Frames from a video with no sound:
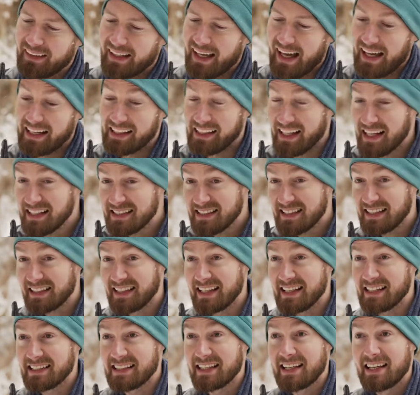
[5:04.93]
And the nice thing
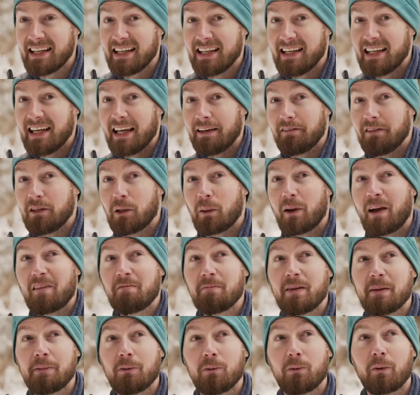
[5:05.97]
is, if you don't have
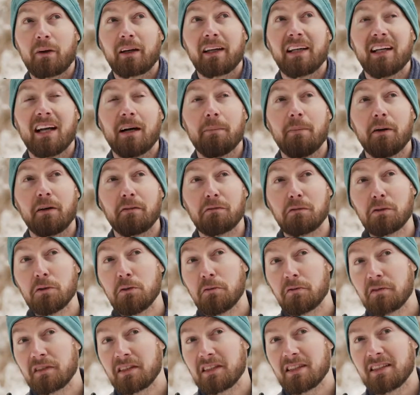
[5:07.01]
people working up on
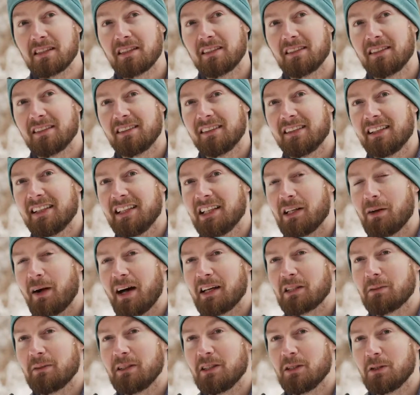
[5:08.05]
roofs,
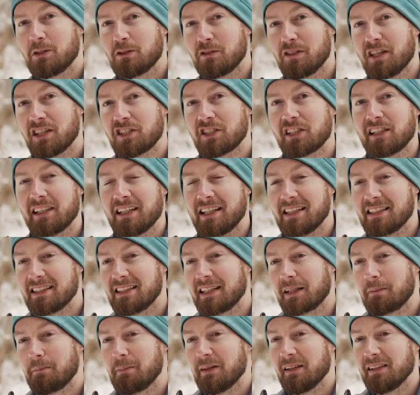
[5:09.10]
as we do traditionally in
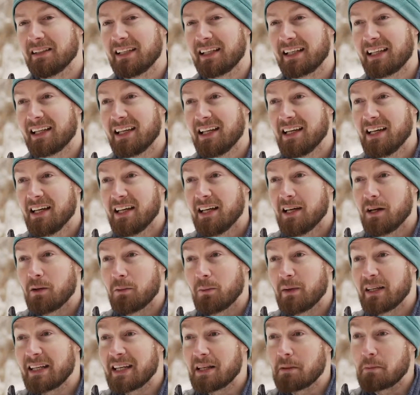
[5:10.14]
stick building,
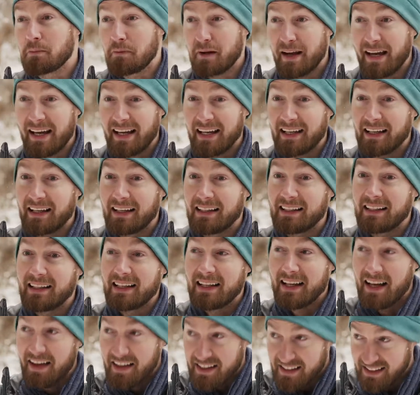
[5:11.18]
we can bring
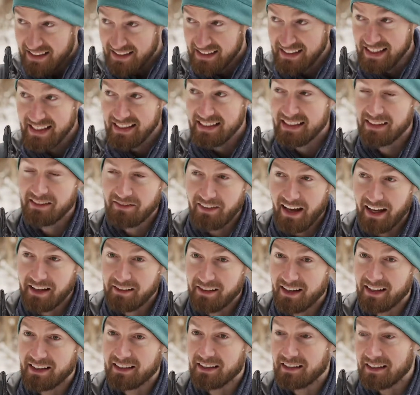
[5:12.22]
seasoned
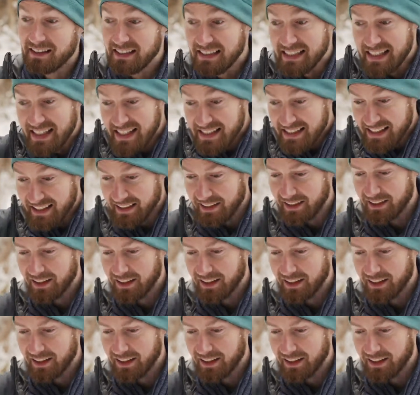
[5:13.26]
veterans or seasoned